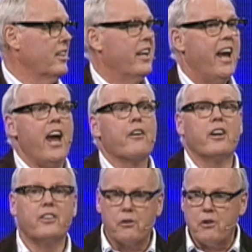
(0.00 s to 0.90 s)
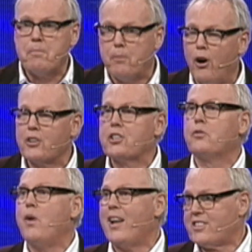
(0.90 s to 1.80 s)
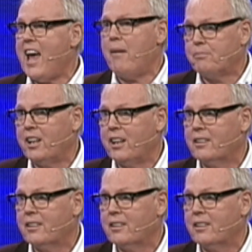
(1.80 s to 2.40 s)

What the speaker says: hearing the reports of what's happening.